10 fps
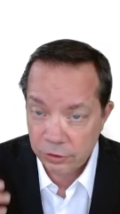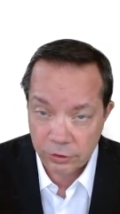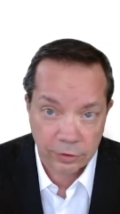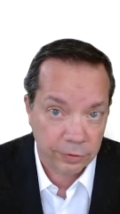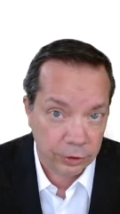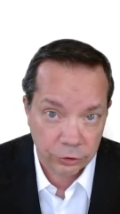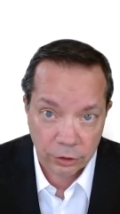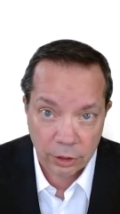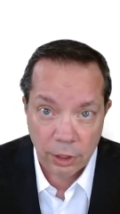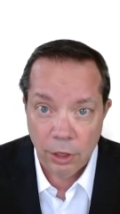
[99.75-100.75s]
there's a
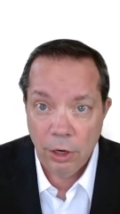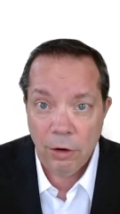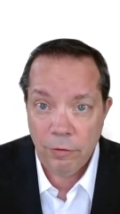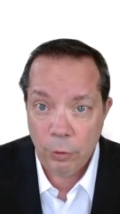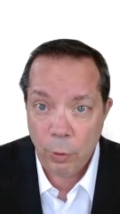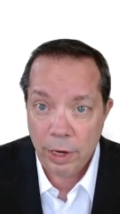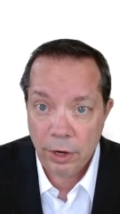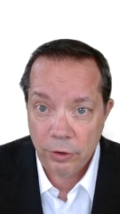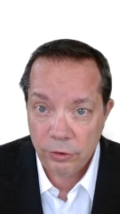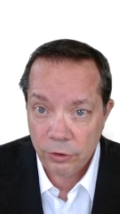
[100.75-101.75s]
version for
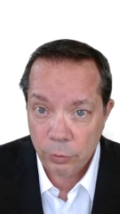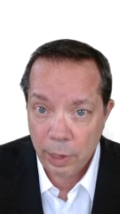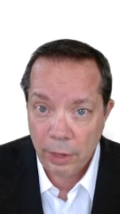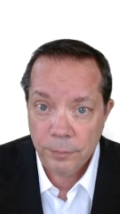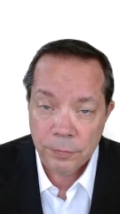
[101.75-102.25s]
Windows as well.